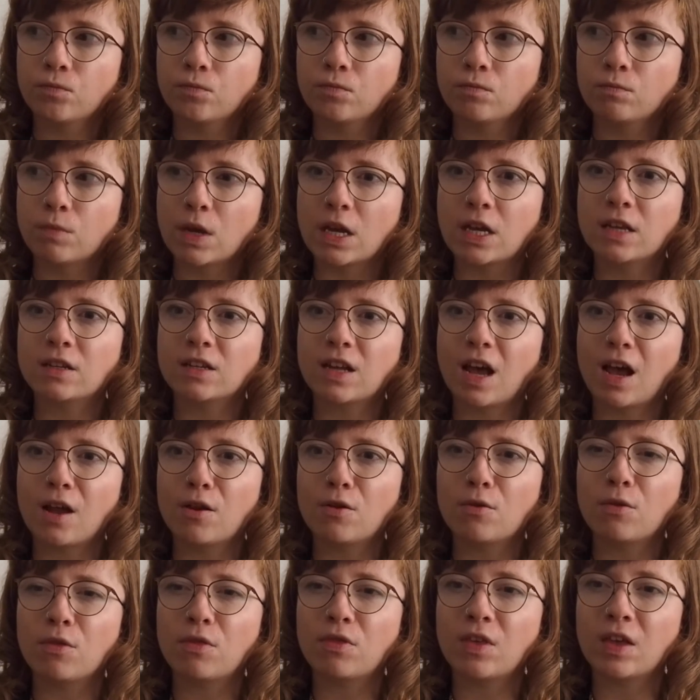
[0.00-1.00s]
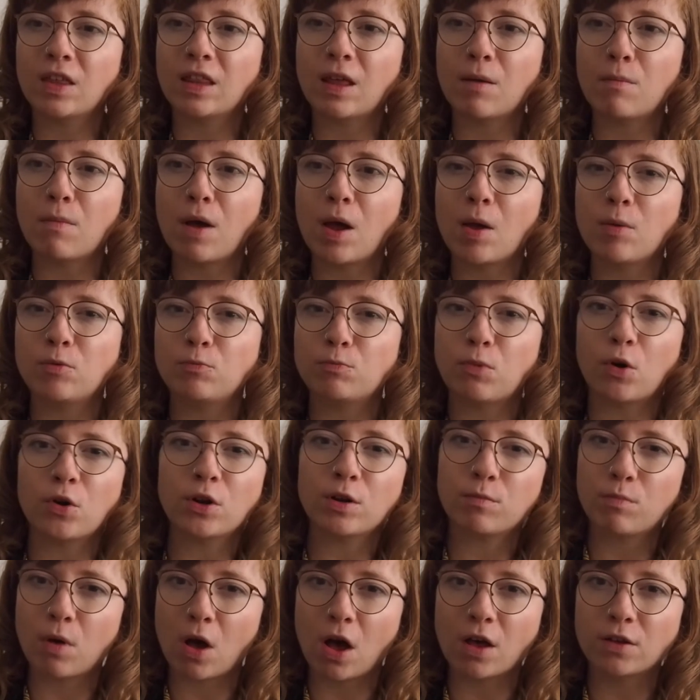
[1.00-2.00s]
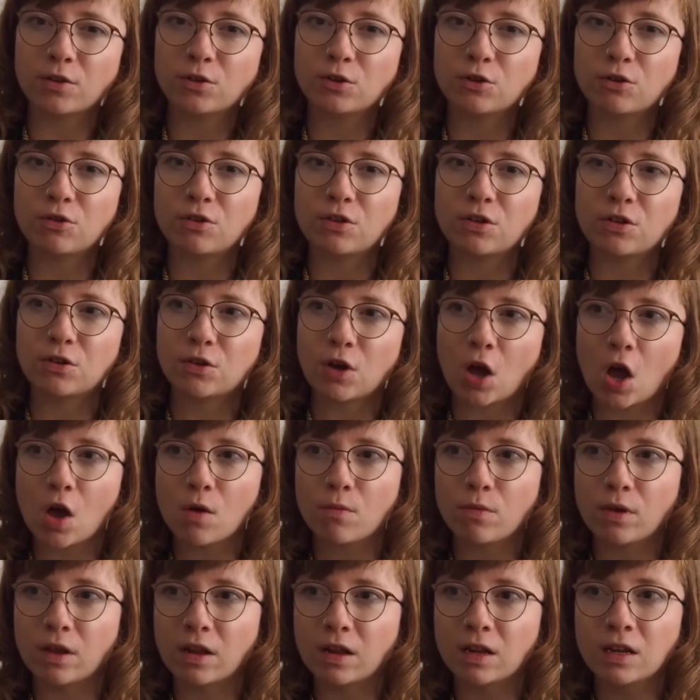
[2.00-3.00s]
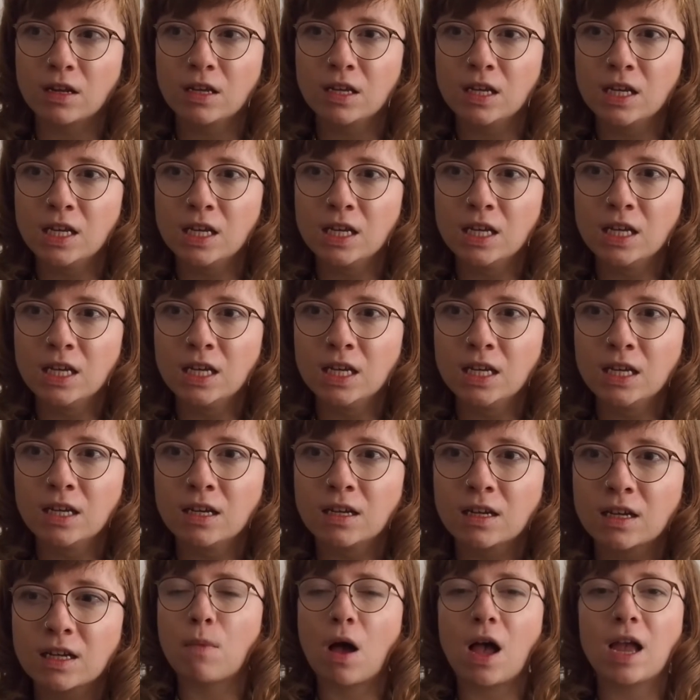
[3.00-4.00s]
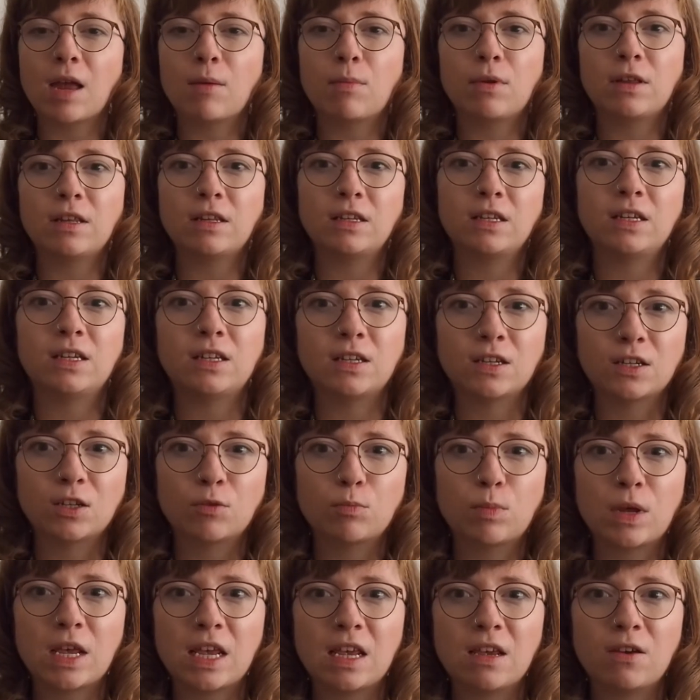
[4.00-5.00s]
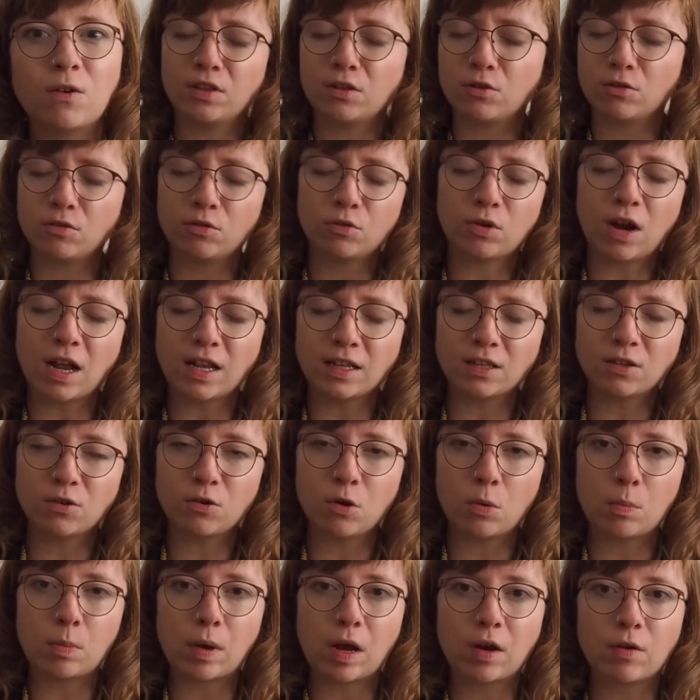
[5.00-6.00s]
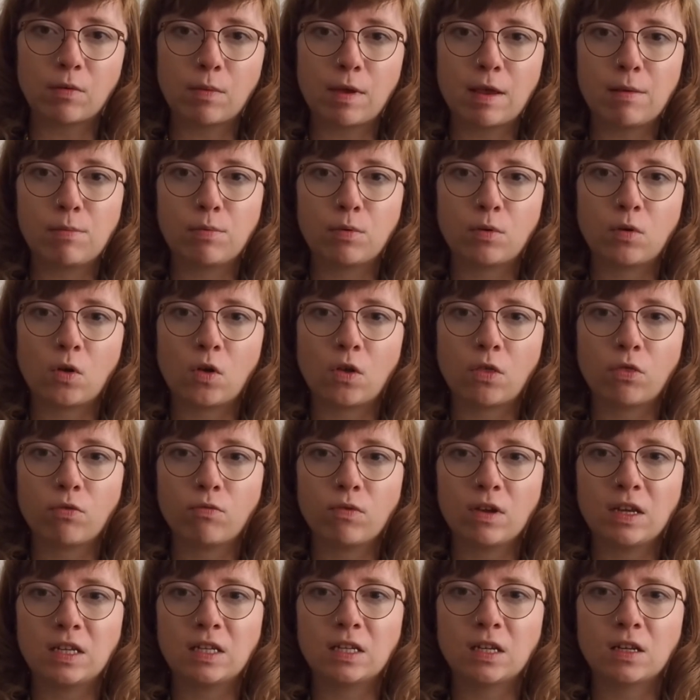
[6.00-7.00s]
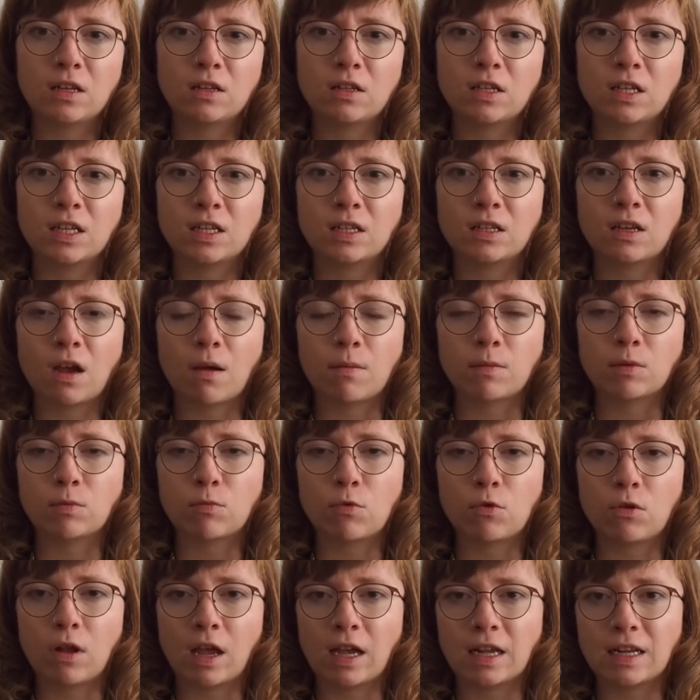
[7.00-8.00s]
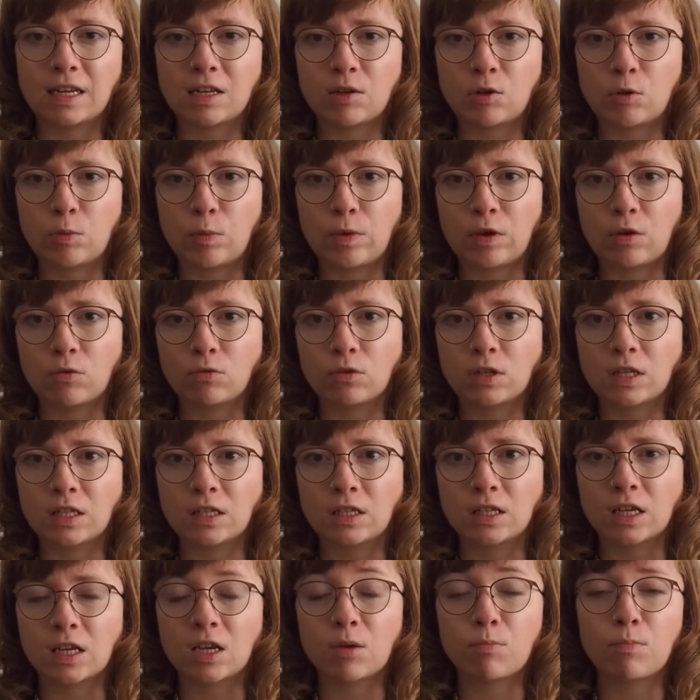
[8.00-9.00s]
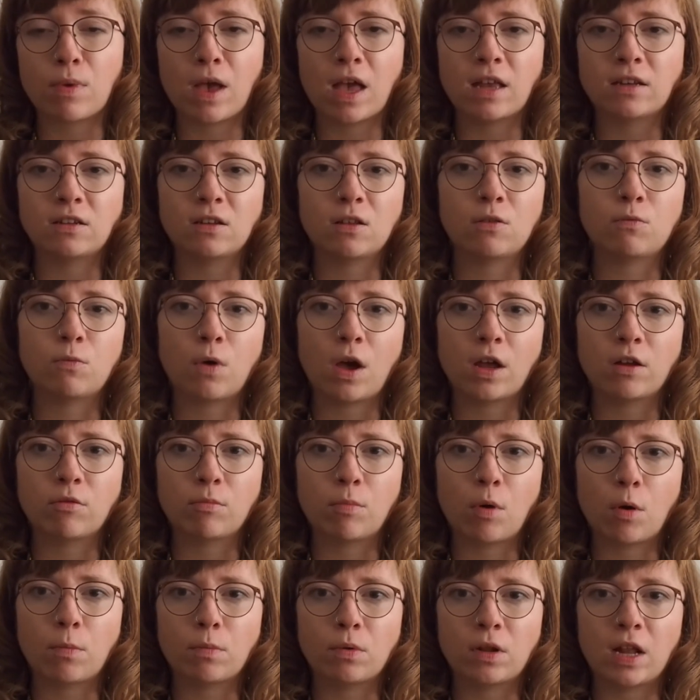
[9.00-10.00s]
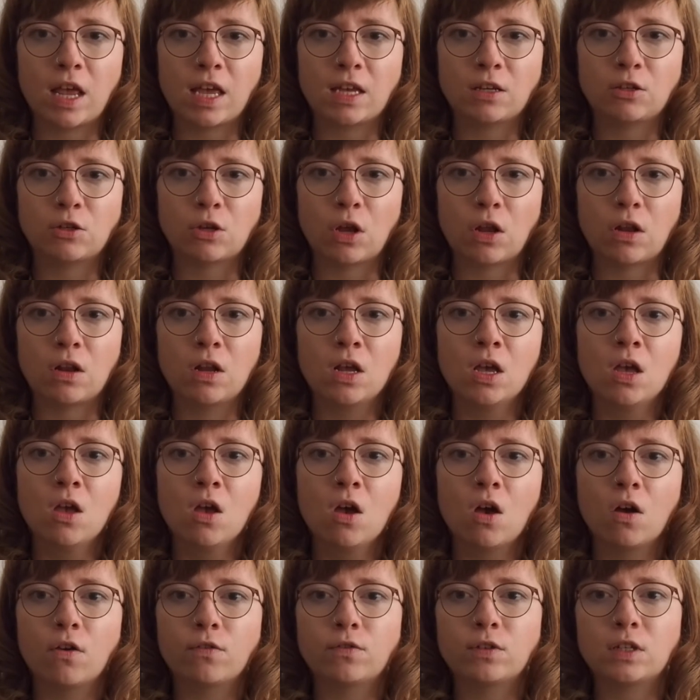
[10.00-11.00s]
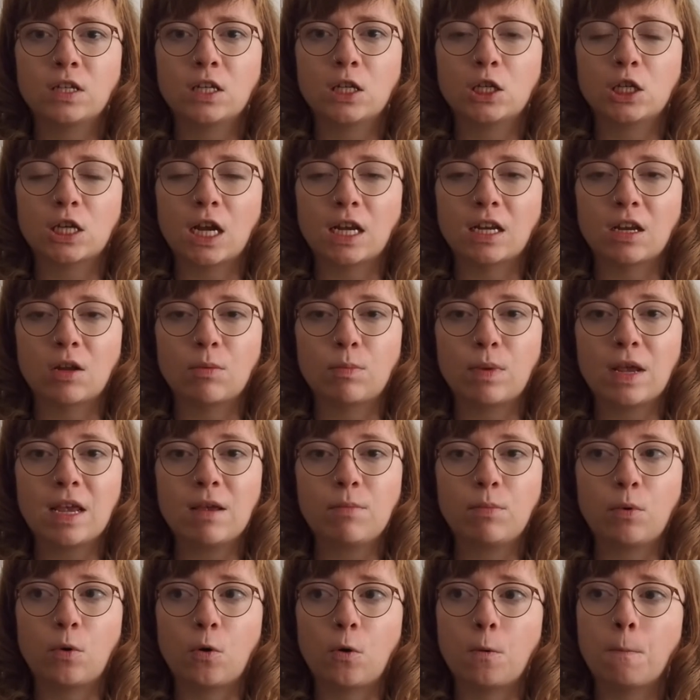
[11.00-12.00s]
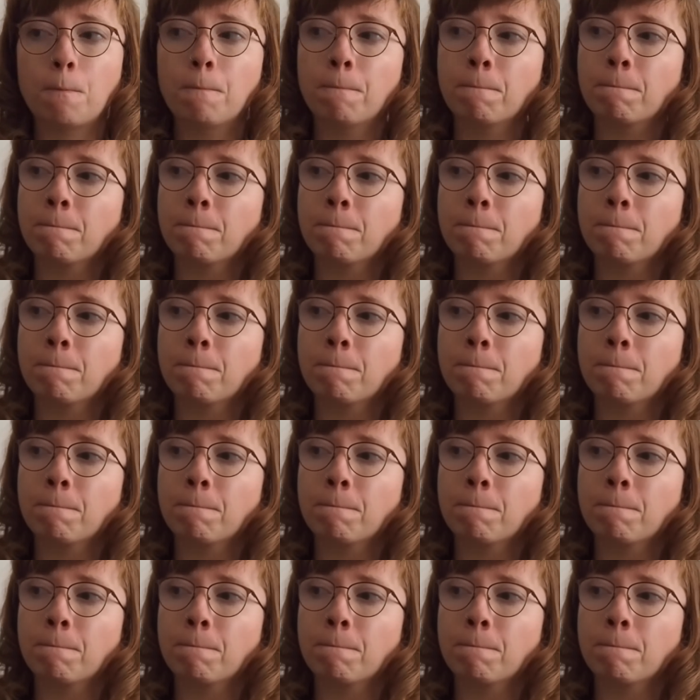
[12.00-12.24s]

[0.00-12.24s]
Because I don't think that my body parts should determine my ability to speak. Trans and non-binary people are 3 to 6 times more likely to be autistic compared to the wider population of cisgendered people.